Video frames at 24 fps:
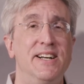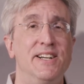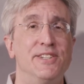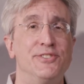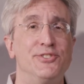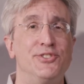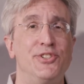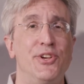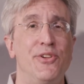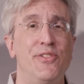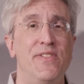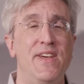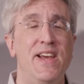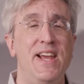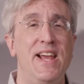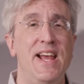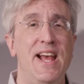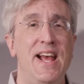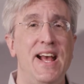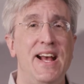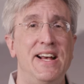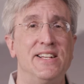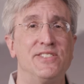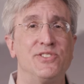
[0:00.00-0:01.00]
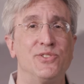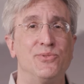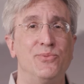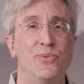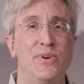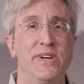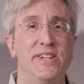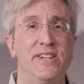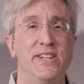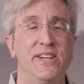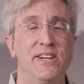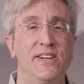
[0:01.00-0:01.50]
So they asked
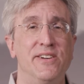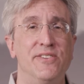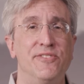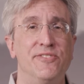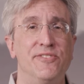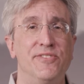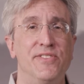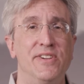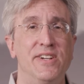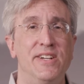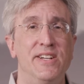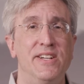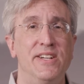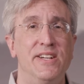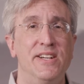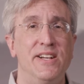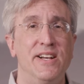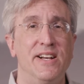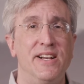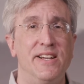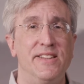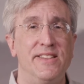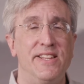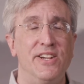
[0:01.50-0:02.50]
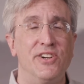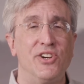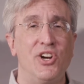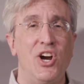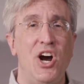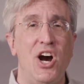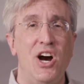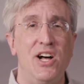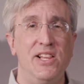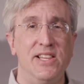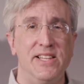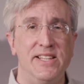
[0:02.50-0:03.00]
one of their
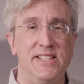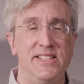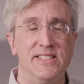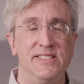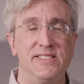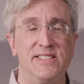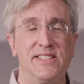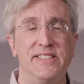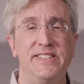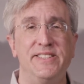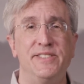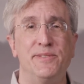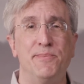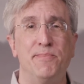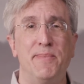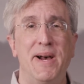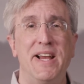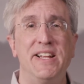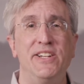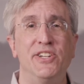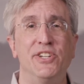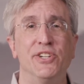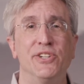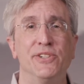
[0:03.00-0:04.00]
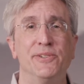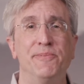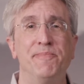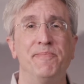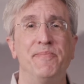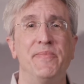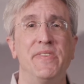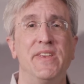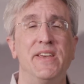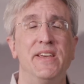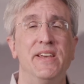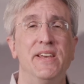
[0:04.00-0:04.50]
colleagues, Lisa Meitner,
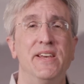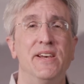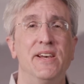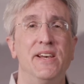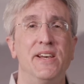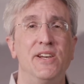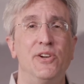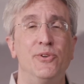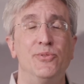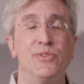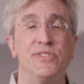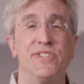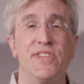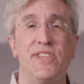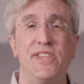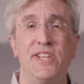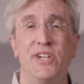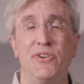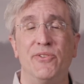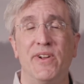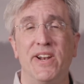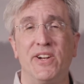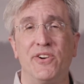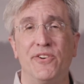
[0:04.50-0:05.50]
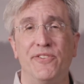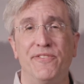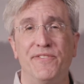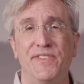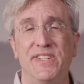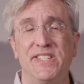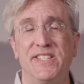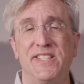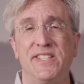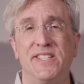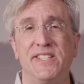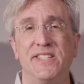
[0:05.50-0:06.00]
who was a theoretical
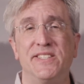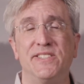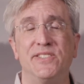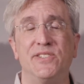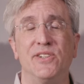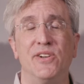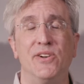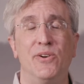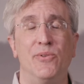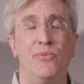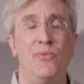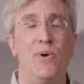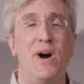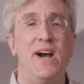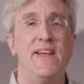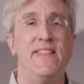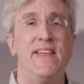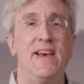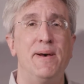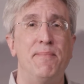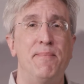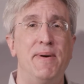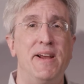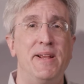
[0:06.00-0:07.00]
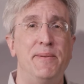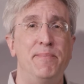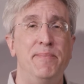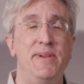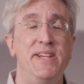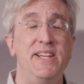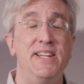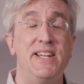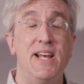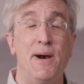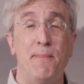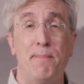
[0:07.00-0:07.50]
physicist, why that might
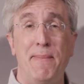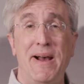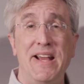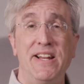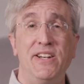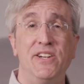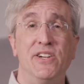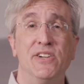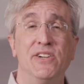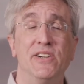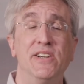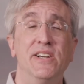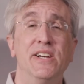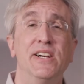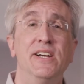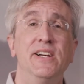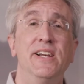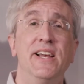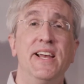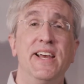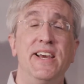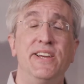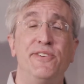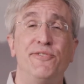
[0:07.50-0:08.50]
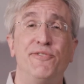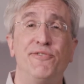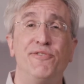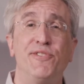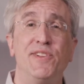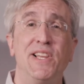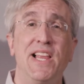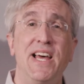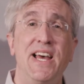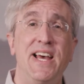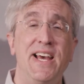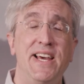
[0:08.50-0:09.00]
be. Now, Meitner had
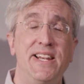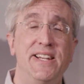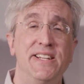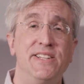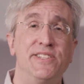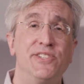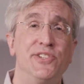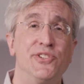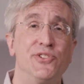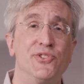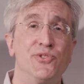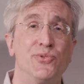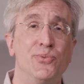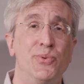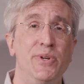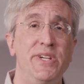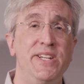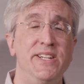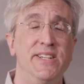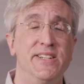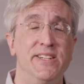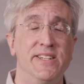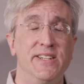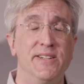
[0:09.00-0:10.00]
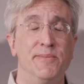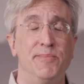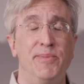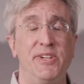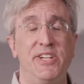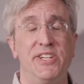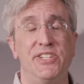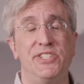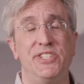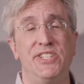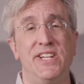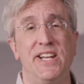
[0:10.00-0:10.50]
fled to Sweden
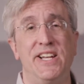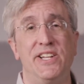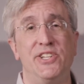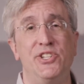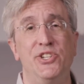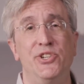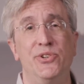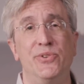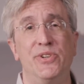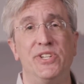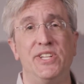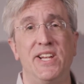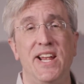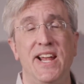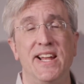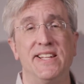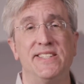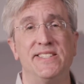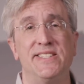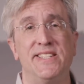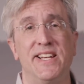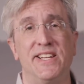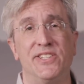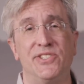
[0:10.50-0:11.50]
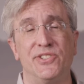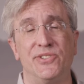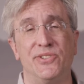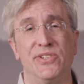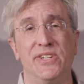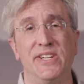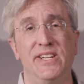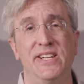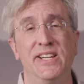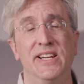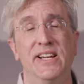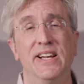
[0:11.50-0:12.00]
because she had Jewish
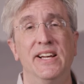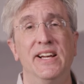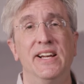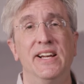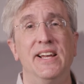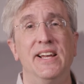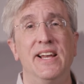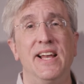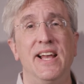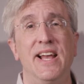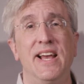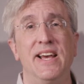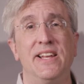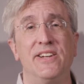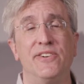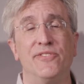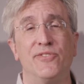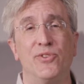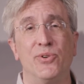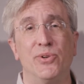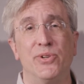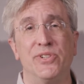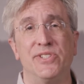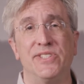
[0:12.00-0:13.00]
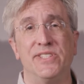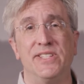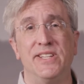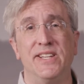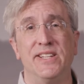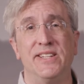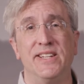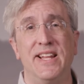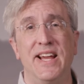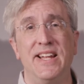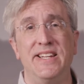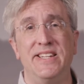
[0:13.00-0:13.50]
ancestry. And of course,
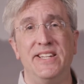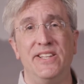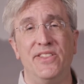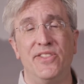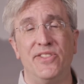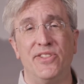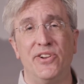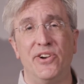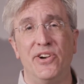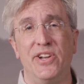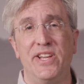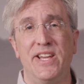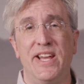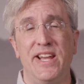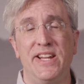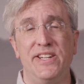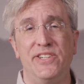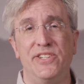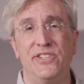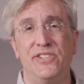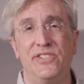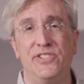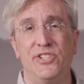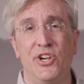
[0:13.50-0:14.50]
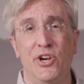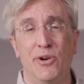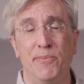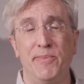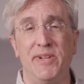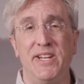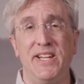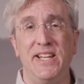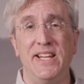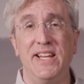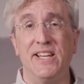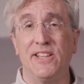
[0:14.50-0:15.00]
in 1938
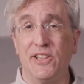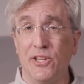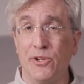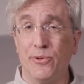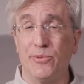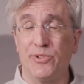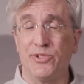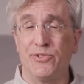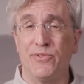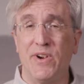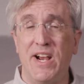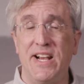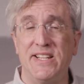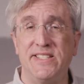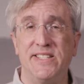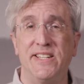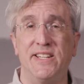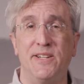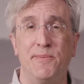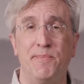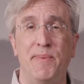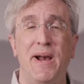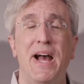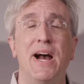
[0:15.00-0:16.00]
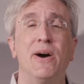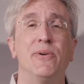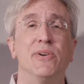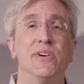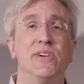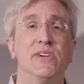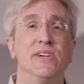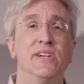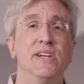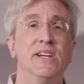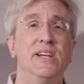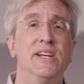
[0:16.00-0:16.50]
Germany, Hitler was rising to
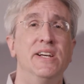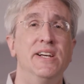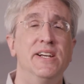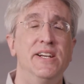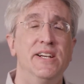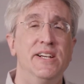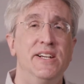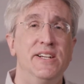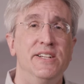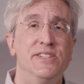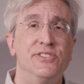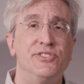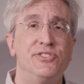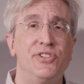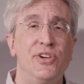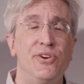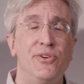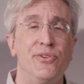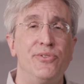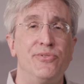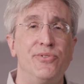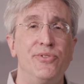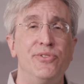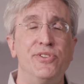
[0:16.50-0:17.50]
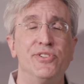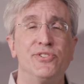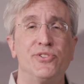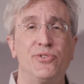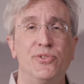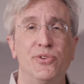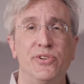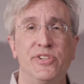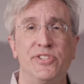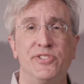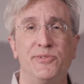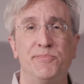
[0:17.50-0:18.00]
power. So through this
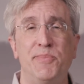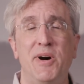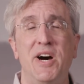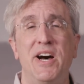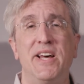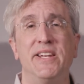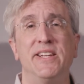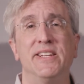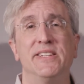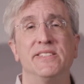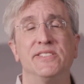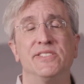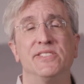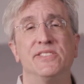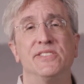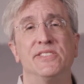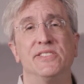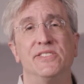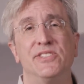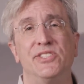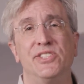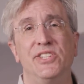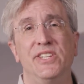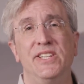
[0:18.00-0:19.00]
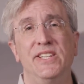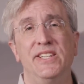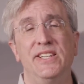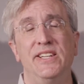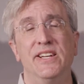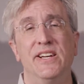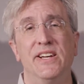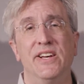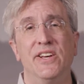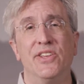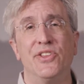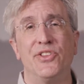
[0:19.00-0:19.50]
correspondence, she
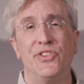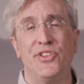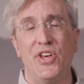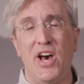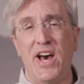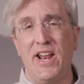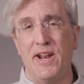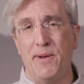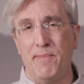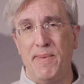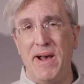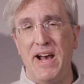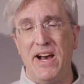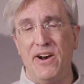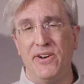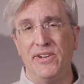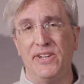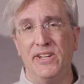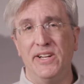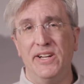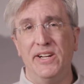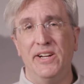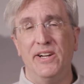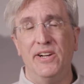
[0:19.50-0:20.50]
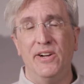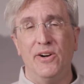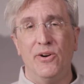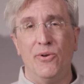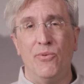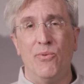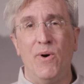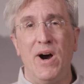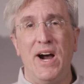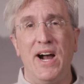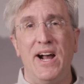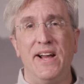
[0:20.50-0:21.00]
thought about
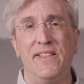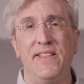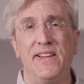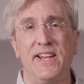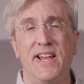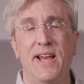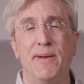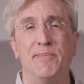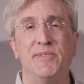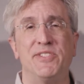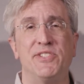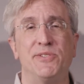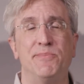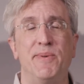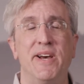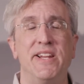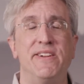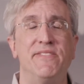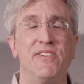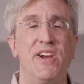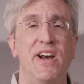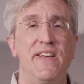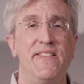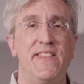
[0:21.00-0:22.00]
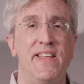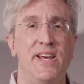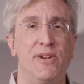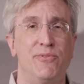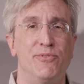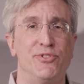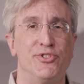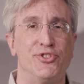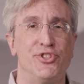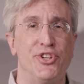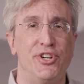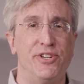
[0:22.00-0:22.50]
why the chemists might have gotten that
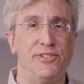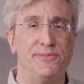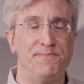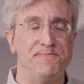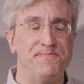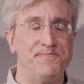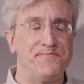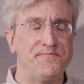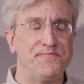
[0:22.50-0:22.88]
result,